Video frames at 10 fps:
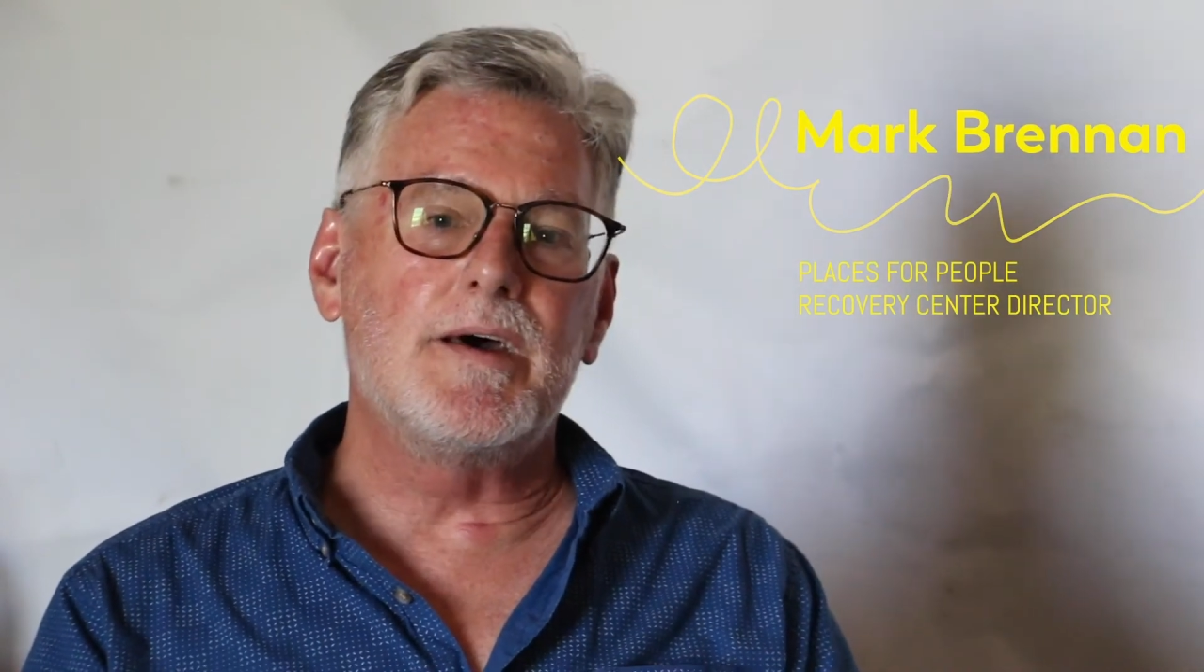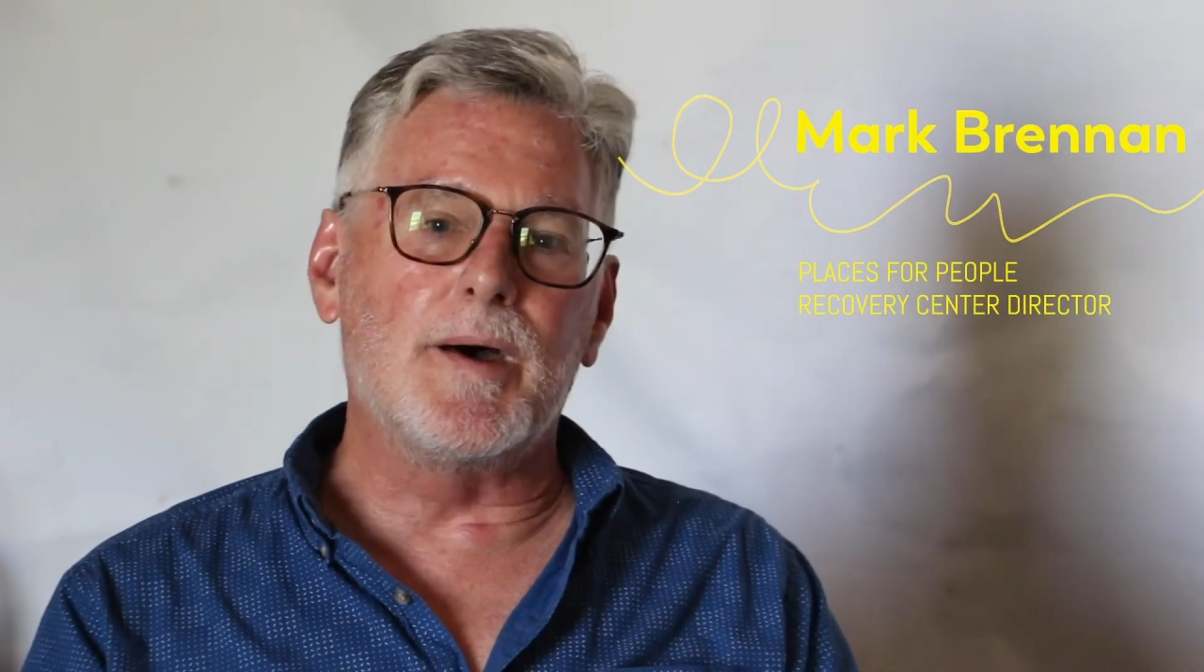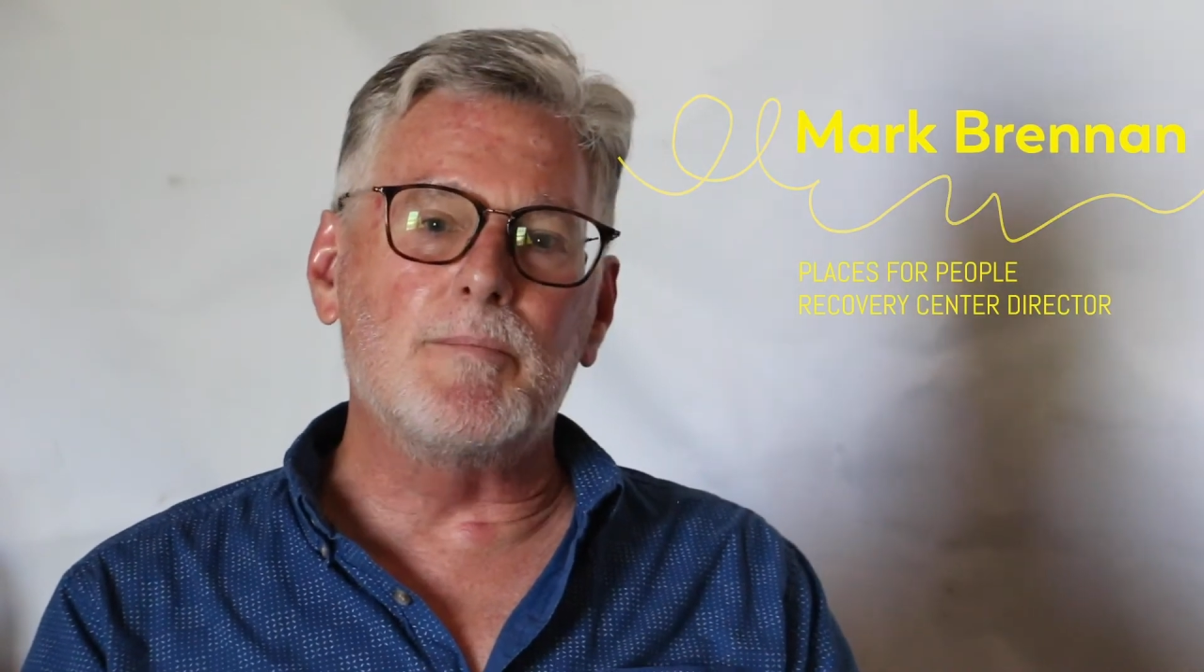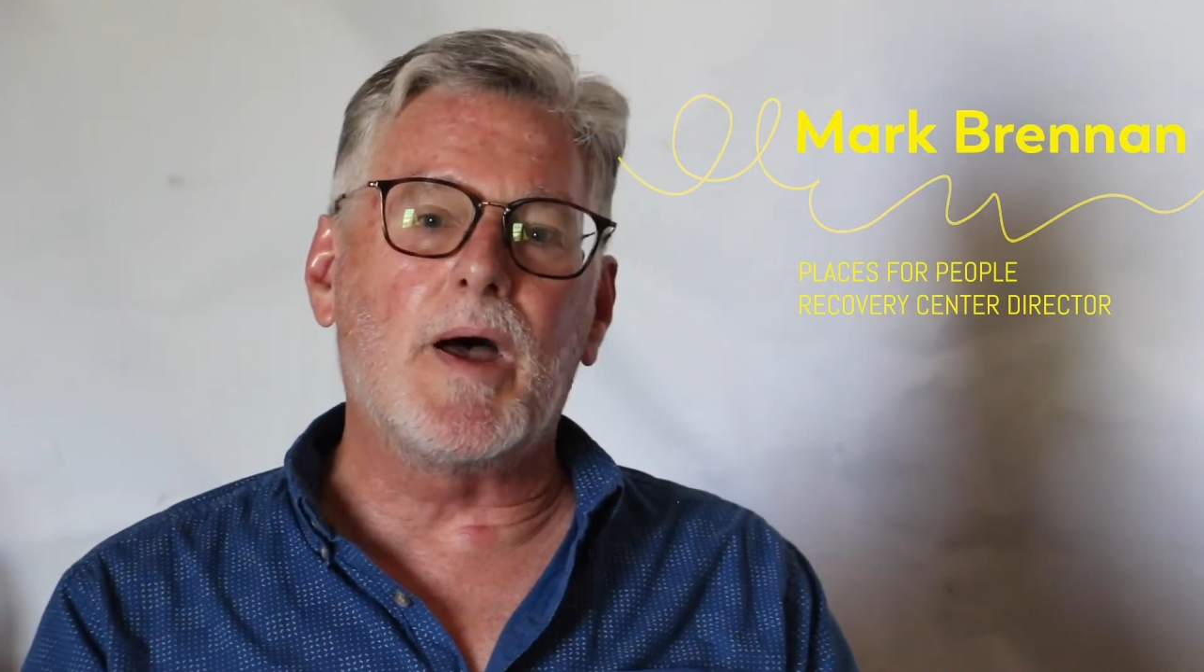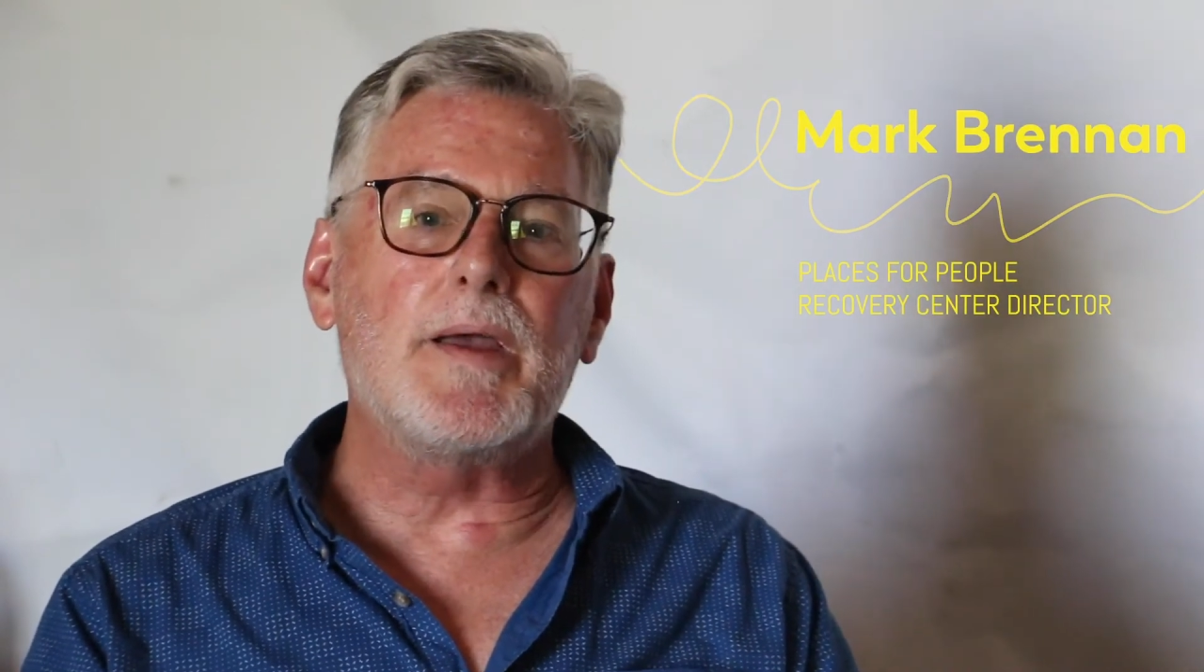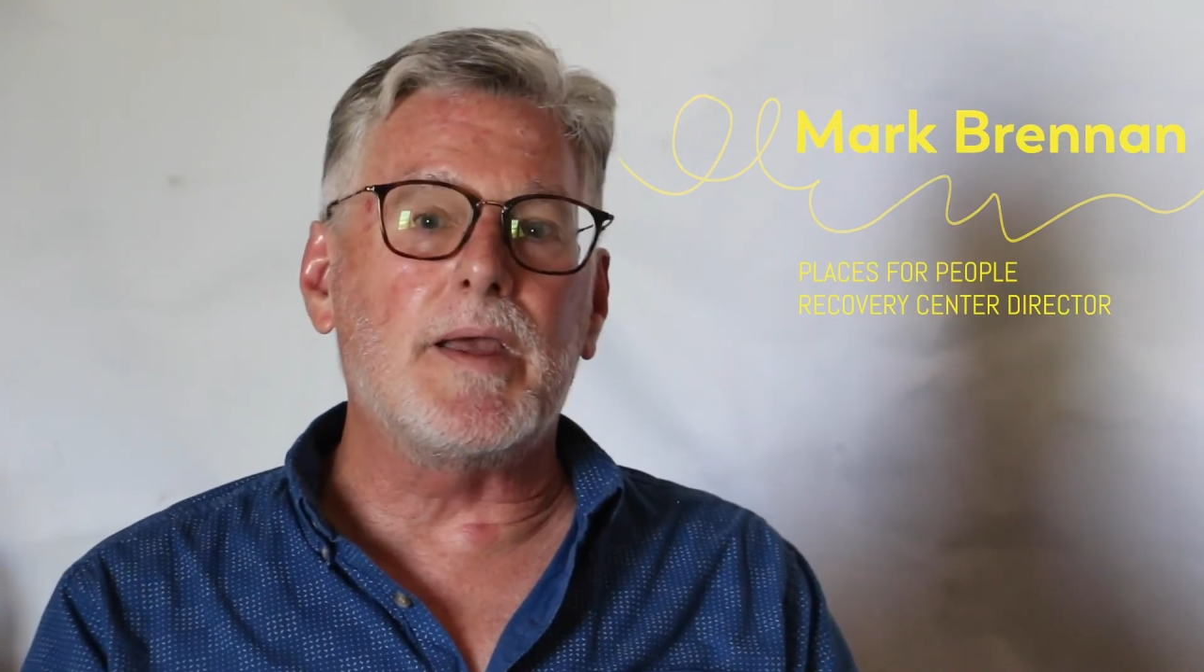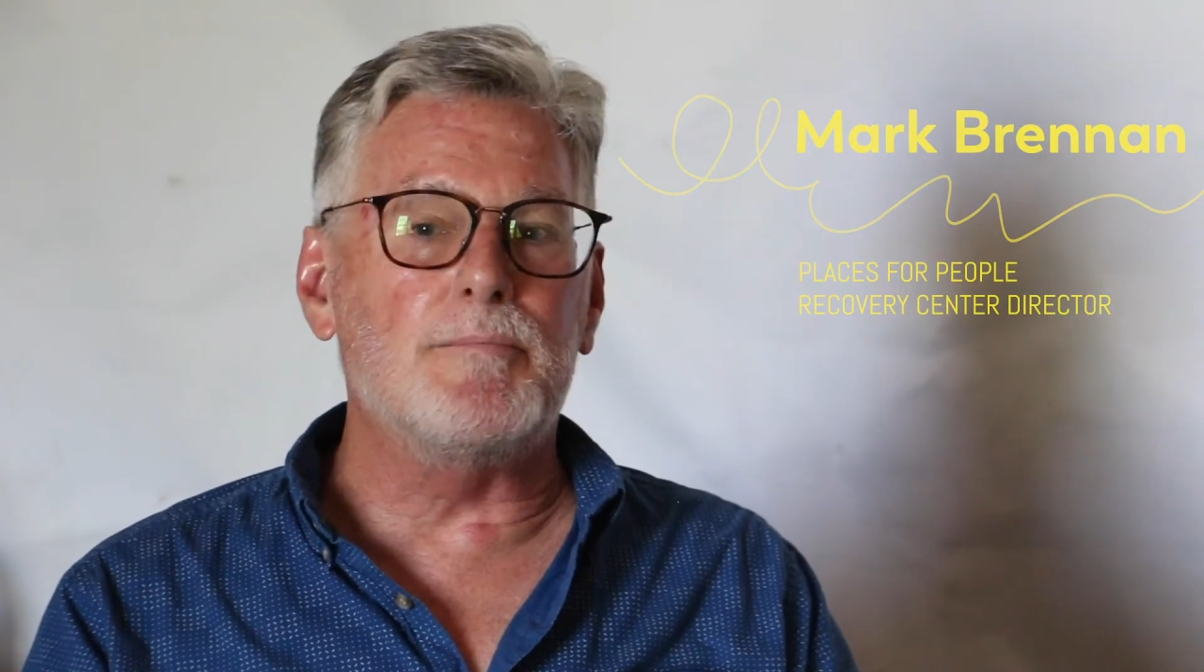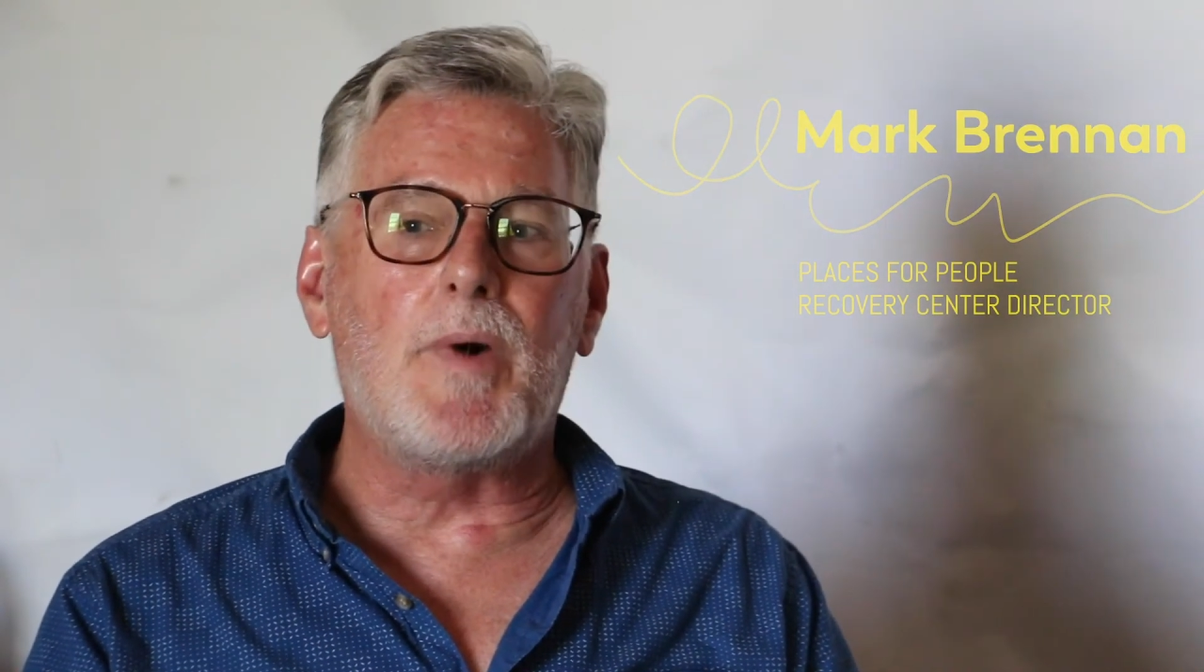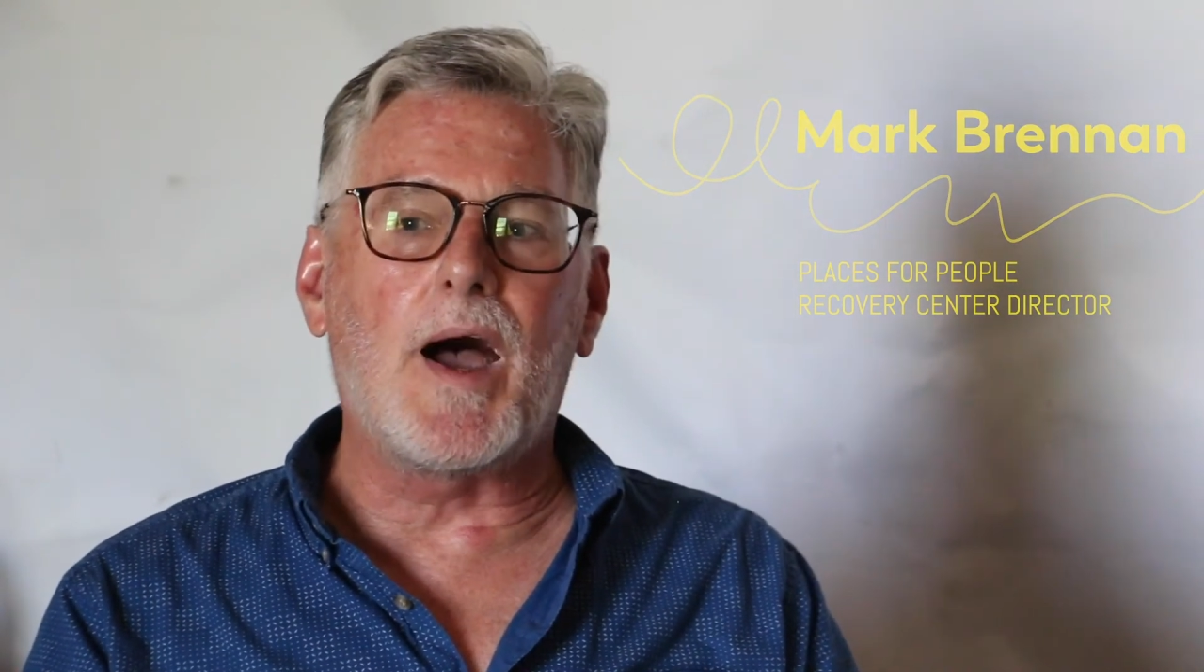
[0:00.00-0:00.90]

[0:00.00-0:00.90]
In